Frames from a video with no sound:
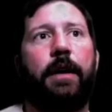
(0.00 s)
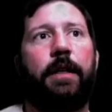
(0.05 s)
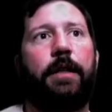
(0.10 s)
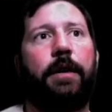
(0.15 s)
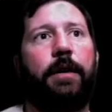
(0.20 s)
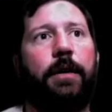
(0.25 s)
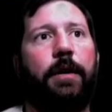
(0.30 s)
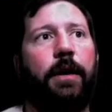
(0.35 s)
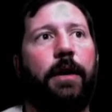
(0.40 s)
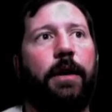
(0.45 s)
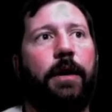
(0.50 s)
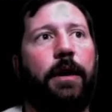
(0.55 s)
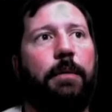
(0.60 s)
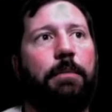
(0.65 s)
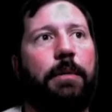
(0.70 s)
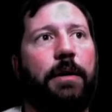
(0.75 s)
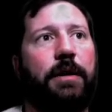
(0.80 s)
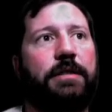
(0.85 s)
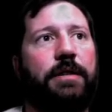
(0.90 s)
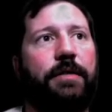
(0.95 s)
there are a
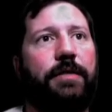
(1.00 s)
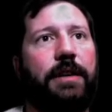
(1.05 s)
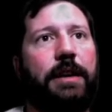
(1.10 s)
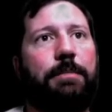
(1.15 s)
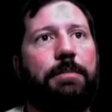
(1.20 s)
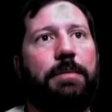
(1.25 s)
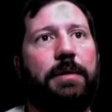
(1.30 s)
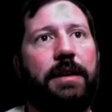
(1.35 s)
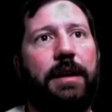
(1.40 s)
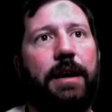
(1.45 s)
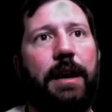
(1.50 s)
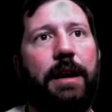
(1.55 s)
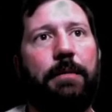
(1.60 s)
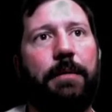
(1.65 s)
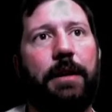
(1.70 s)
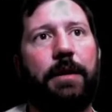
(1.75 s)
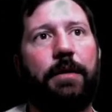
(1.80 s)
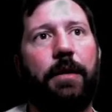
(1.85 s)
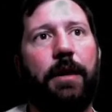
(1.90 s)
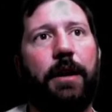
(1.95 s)
bunch of EPA
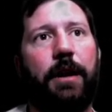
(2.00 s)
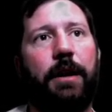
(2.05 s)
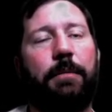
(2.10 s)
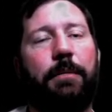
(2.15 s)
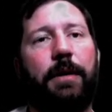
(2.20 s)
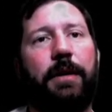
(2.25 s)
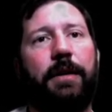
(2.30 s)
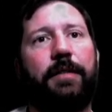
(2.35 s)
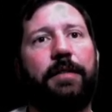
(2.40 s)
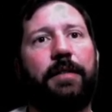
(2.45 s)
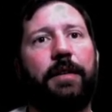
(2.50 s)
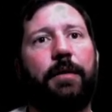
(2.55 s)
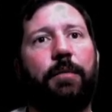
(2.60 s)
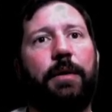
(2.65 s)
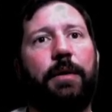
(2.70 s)
requirements, and